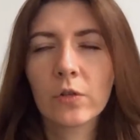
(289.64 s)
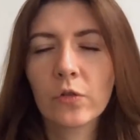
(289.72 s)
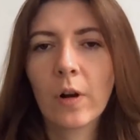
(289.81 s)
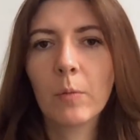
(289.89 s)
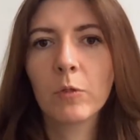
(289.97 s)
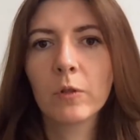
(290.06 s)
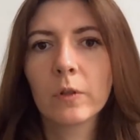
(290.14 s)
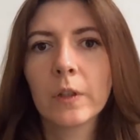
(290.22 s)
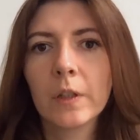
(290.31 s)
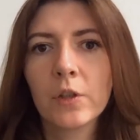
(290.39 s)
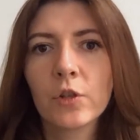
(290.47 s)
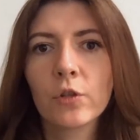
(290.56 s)

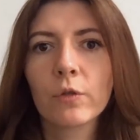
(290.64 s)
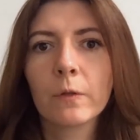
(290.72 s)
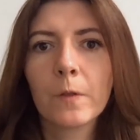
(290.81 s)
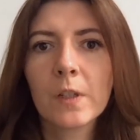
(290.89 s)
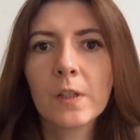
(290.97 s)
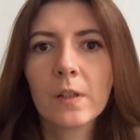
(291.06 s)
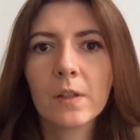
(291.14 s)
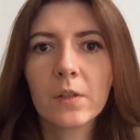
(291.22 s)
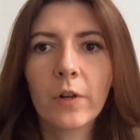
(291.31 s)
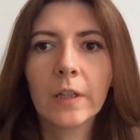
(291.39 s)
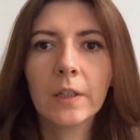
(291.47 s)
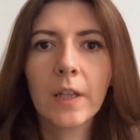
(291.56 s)
trouble issuing
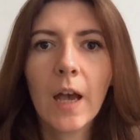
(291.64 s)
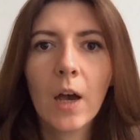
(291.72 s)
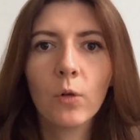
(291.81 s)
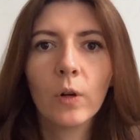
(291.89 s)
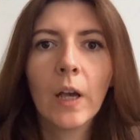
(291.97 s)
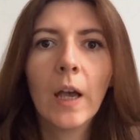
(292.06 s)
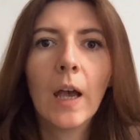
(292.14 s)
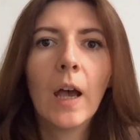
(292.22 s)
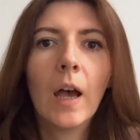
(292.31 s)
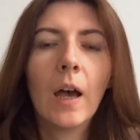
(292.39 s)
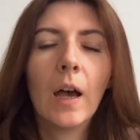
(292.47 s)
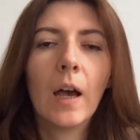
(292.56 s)
visas right now.
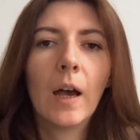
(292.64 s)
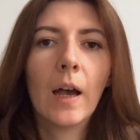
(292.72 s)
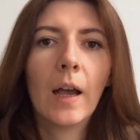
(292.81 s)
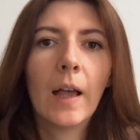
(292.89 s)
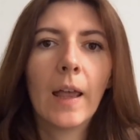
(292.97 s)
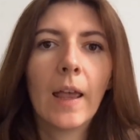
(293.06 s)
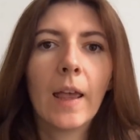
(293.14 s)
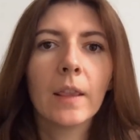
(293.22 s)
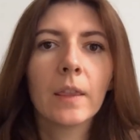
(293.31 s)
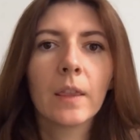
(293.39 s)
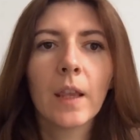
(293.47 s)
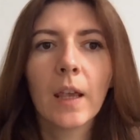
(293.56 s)

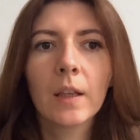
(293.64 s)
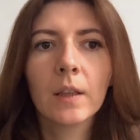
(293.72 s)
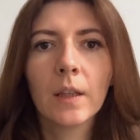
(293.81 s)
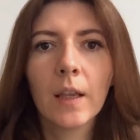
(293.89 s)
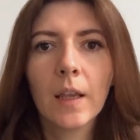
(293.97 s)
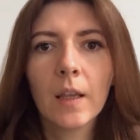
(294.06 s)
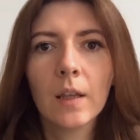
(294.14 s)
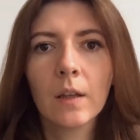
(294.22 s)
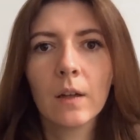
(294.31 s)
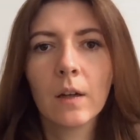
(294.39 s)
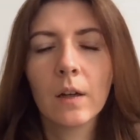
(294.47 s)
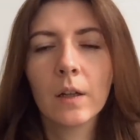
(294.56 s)
And then
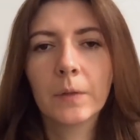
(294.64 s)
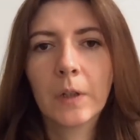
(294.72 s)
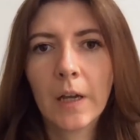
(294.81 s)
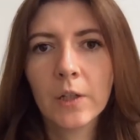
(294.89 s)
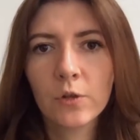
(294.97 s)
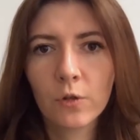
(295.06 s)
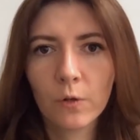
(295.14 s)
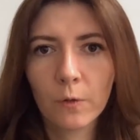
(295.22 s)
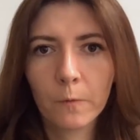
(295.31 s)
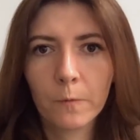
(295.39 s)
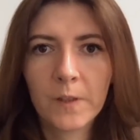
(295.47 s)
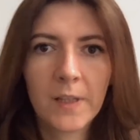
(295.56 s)
they kind
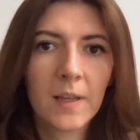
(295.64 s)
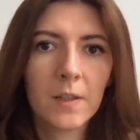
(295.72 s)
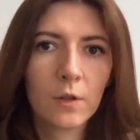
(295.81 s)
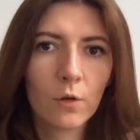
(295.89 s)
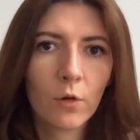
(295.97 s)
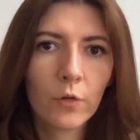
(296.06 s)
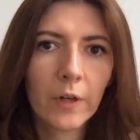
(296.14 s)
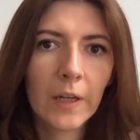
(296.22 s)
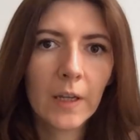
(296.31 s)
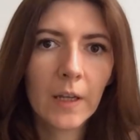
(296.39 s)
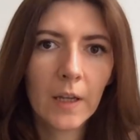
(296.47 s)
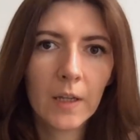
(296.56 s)
of say,
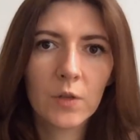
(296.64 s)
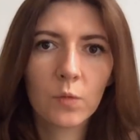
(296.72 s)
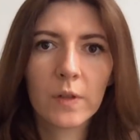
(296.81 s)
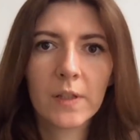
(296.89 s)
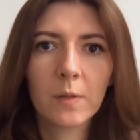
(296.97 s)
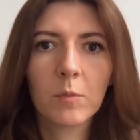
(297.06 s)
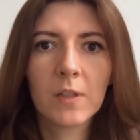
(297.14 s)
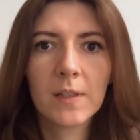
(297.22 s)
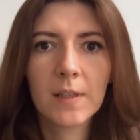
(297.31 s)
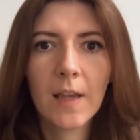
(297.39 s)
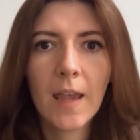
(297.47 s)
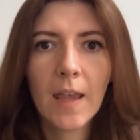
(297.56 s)
sorry, it was a
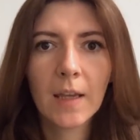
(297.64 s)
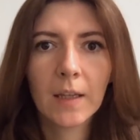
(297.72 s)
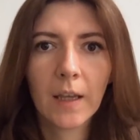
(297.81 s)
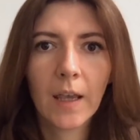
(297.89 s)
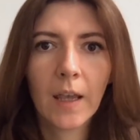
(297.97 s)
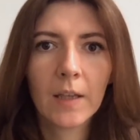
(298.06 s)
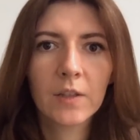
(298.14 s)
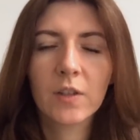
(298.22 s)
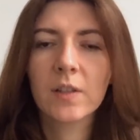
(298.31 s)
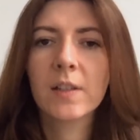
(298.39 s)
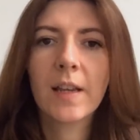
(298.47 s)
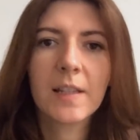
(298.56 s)
mistake,
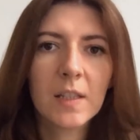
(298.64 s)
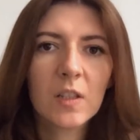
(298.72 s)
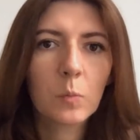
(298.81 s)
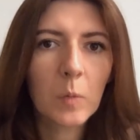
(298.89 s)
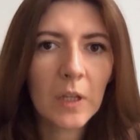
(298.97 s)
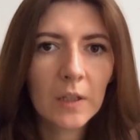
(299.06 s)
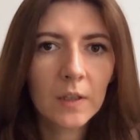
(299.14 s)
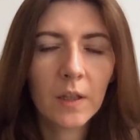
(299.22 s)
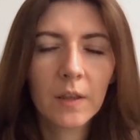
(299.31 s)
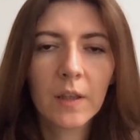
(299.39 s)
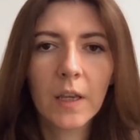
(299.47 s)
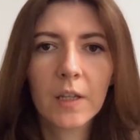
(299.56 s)
and it doesn't
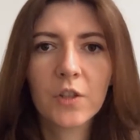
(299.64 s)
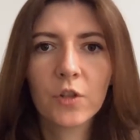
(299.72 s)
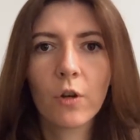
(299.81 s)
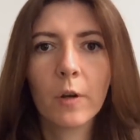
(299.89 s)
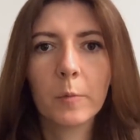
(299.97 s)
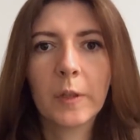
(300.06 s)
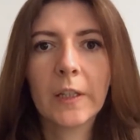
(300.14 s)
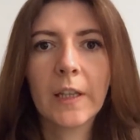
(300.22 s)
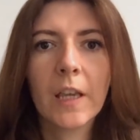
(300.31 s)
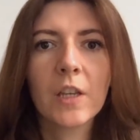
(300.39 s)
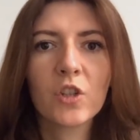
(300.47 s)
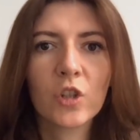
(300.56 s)
mean that your
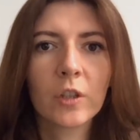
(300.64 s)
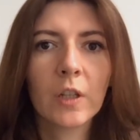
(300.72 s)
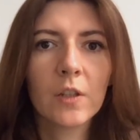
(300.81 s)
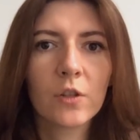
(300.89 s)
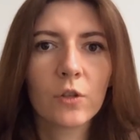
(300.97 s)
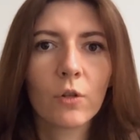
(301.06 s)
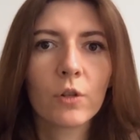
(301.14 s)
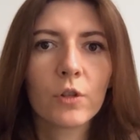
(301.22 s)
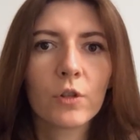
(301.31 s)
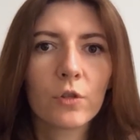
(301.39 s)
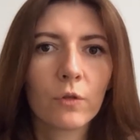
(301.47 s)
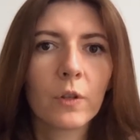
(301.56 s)
application is
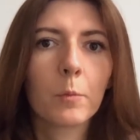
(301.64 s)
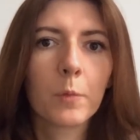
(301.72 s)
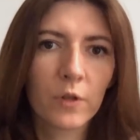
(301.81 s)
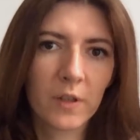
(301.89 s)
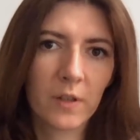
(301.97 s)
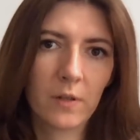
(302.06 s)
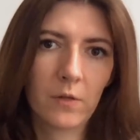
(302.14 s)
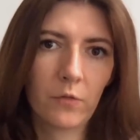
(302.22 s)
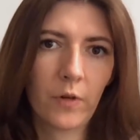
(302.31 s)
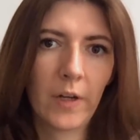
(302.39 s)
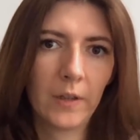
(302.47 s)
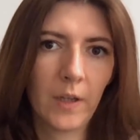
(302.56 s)
not on the
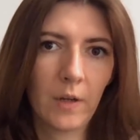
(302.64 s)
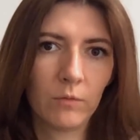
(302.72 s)
process right